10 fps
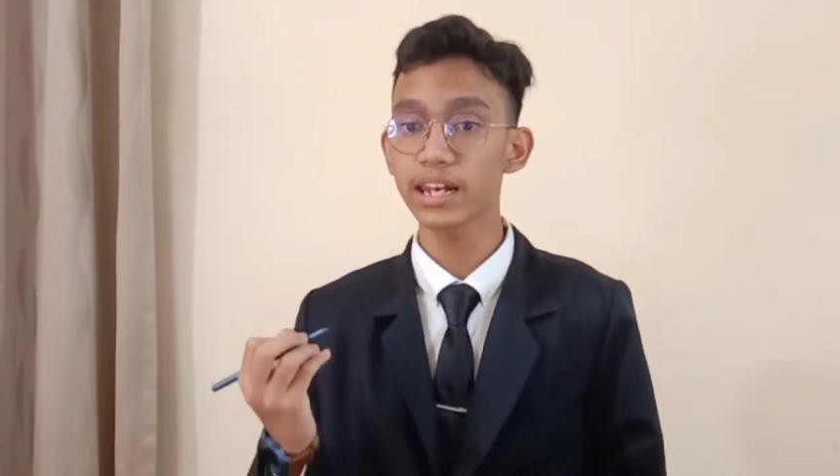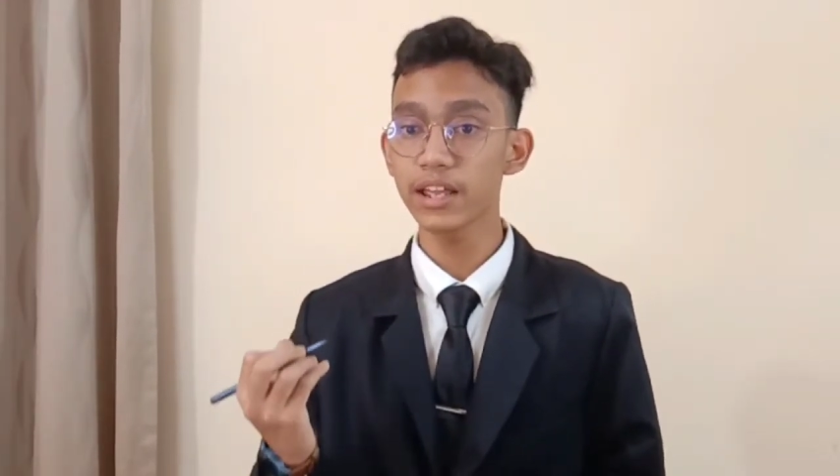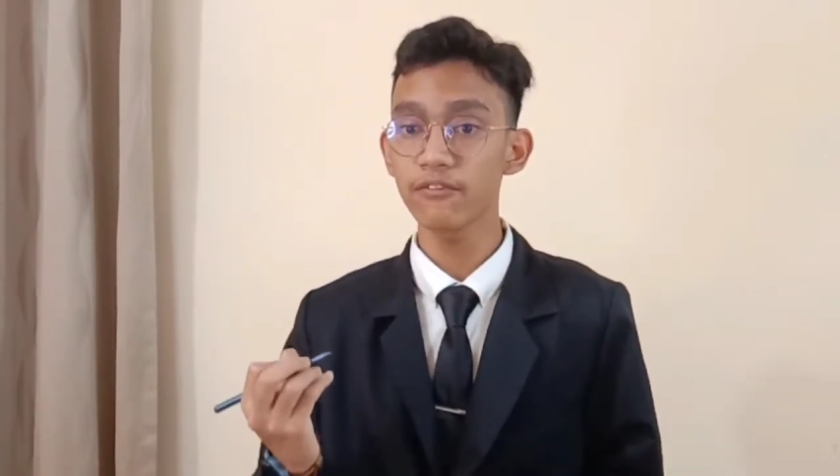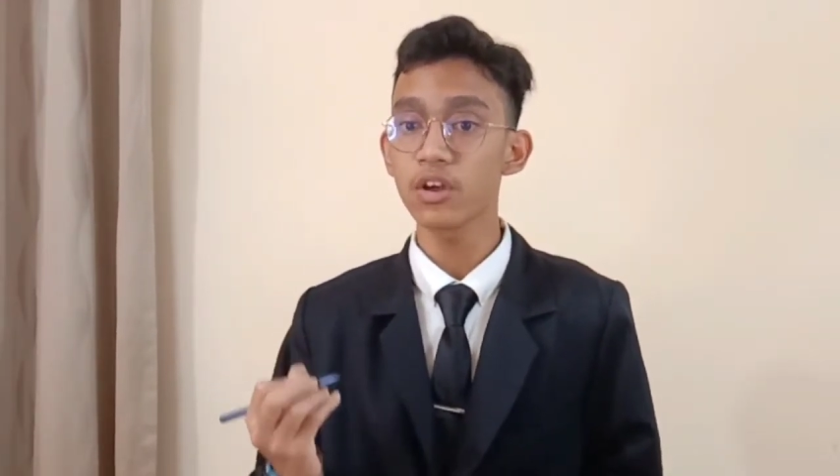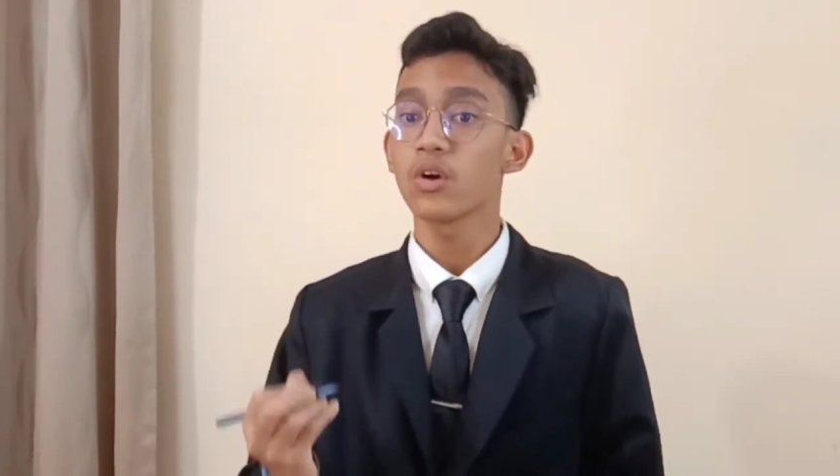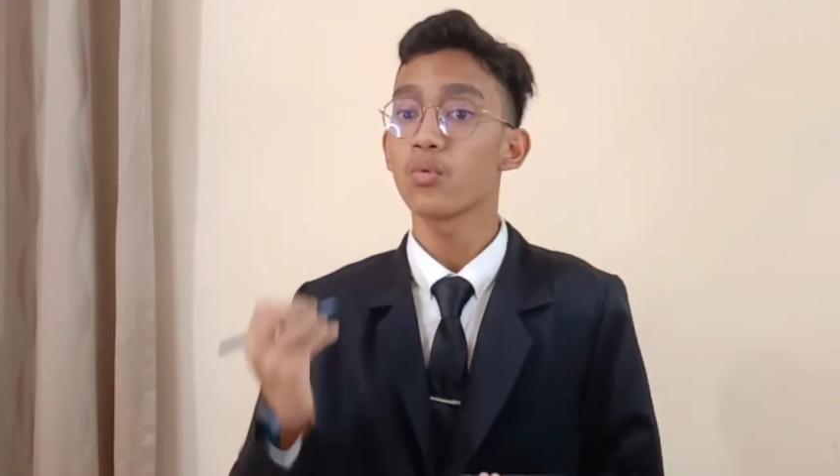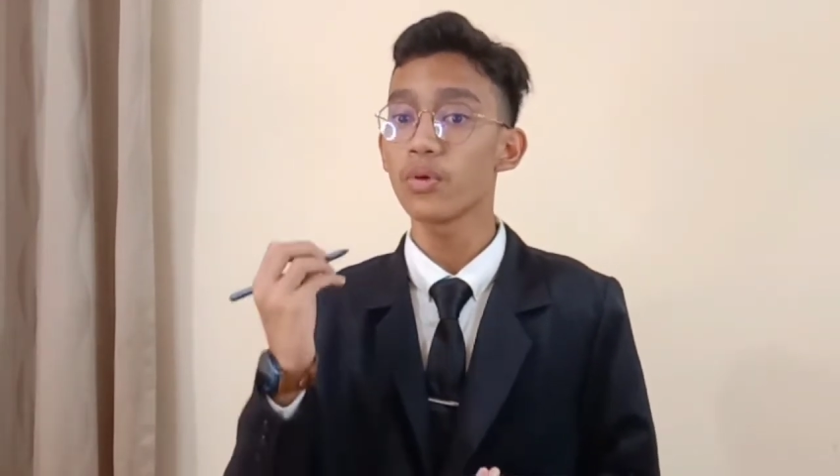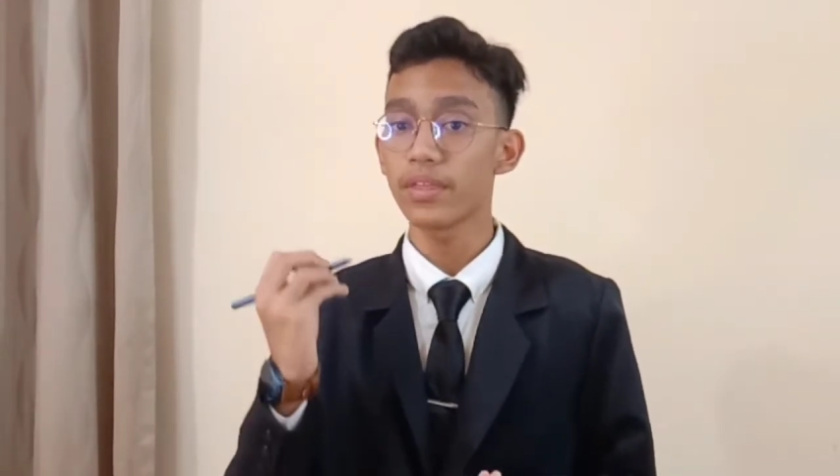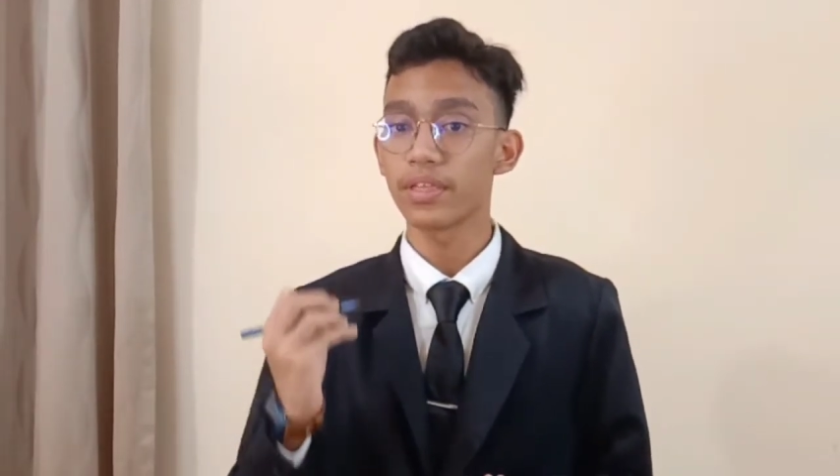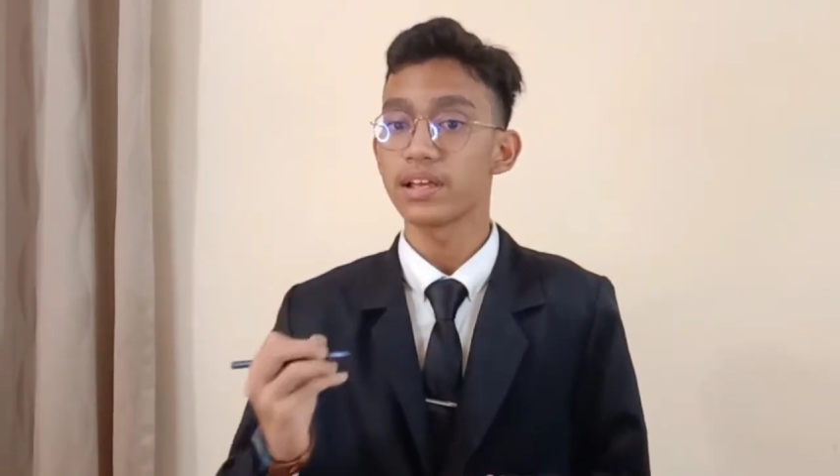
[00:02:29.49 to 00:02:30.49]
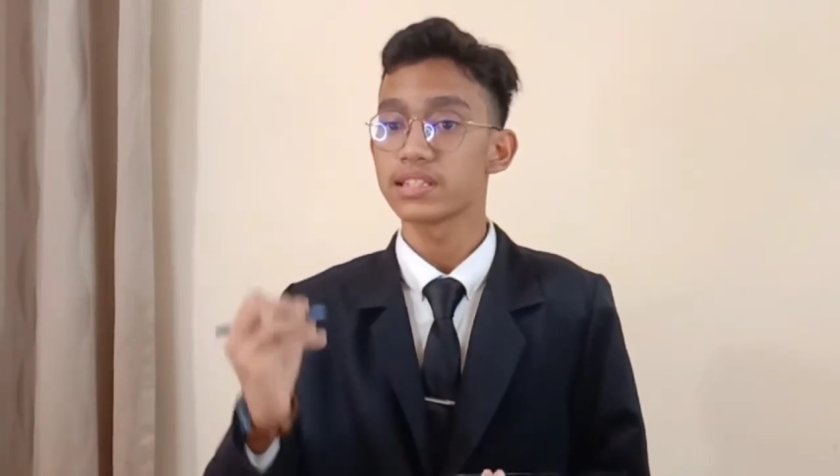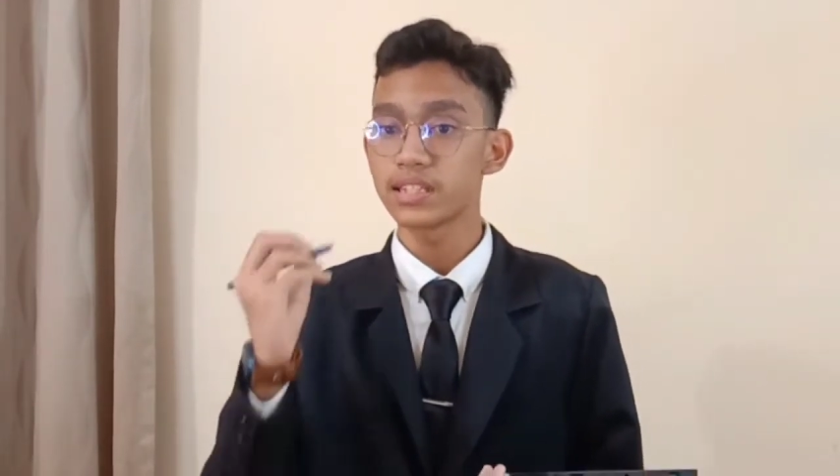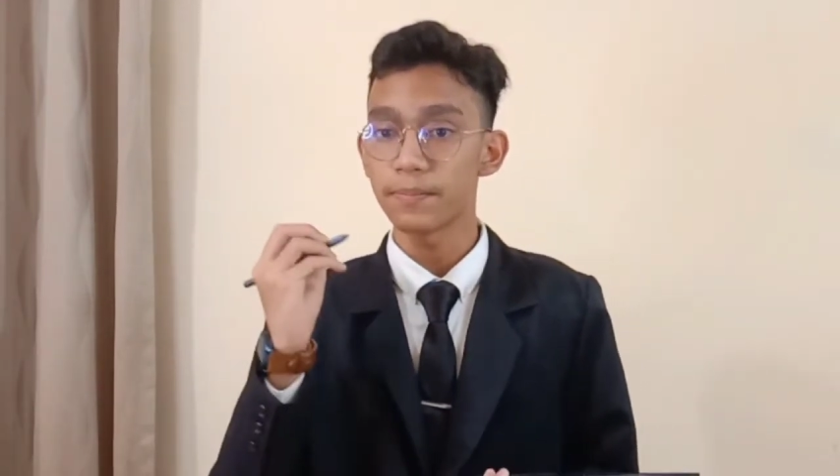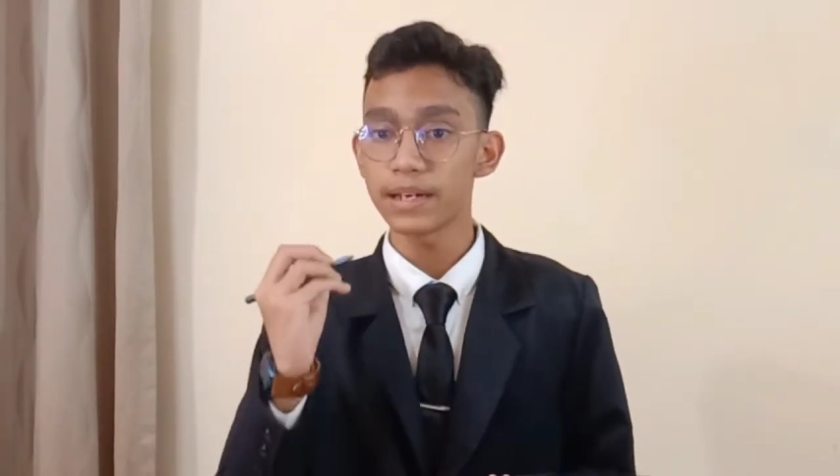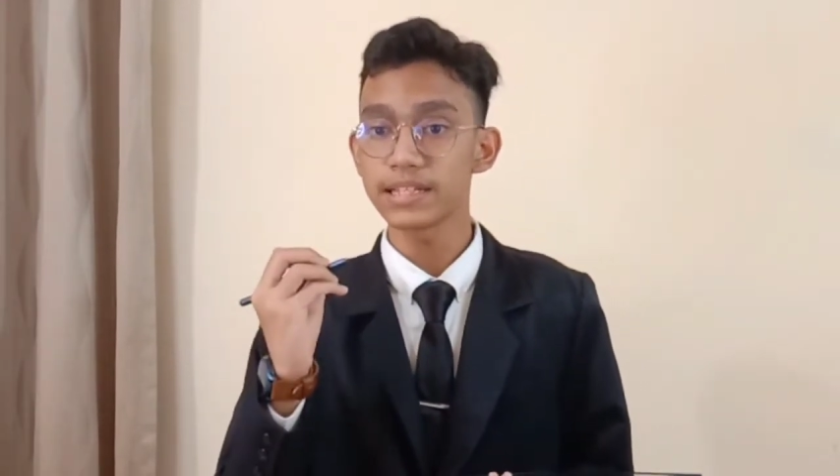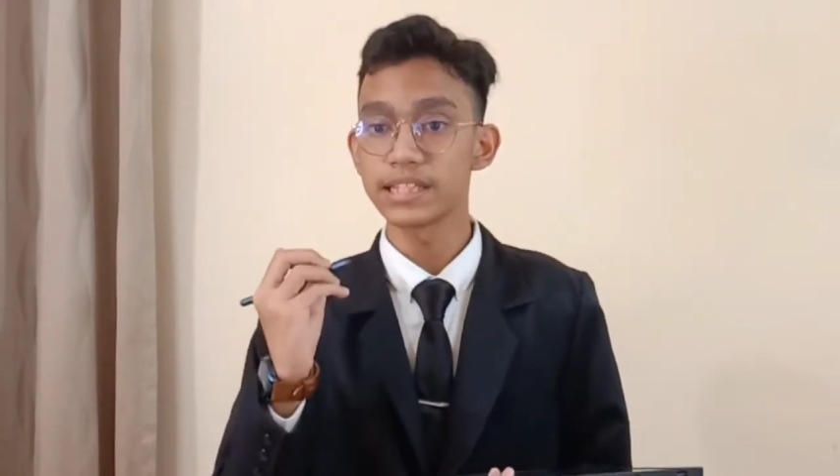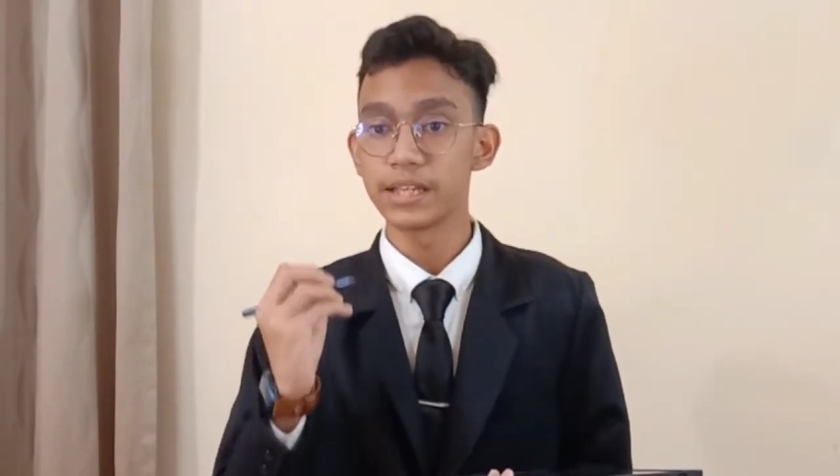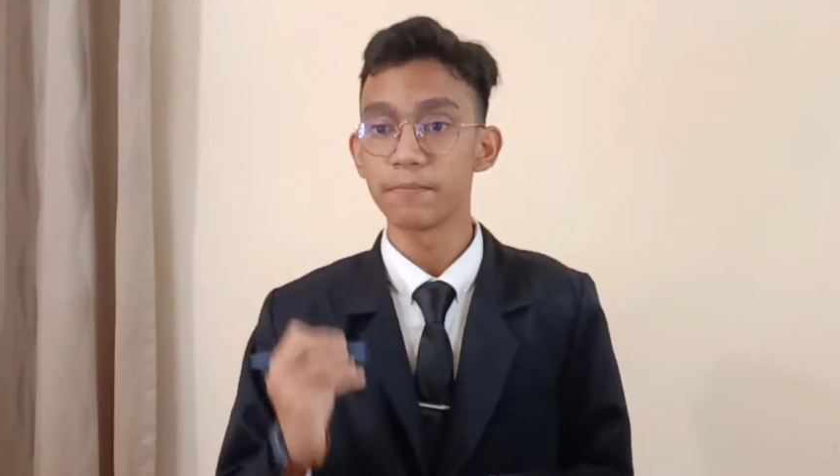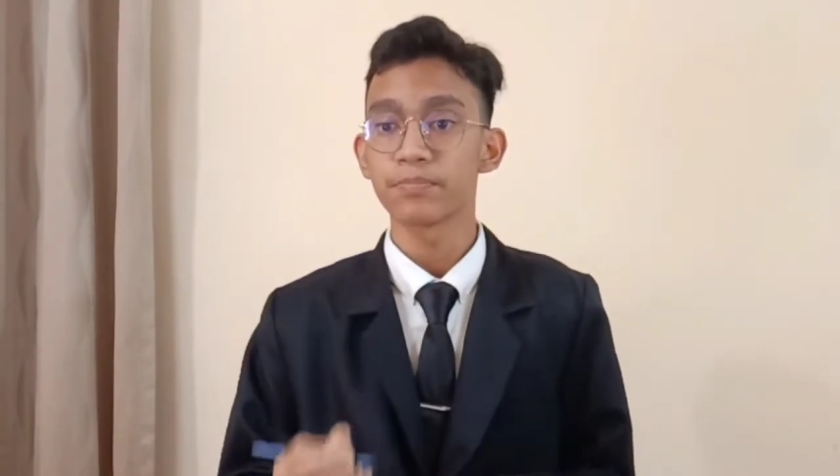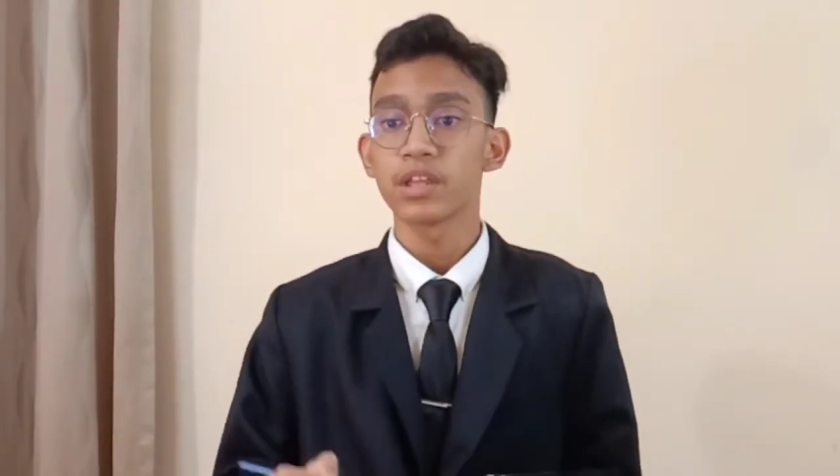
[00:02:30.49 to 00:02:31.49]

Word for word: lift with stability.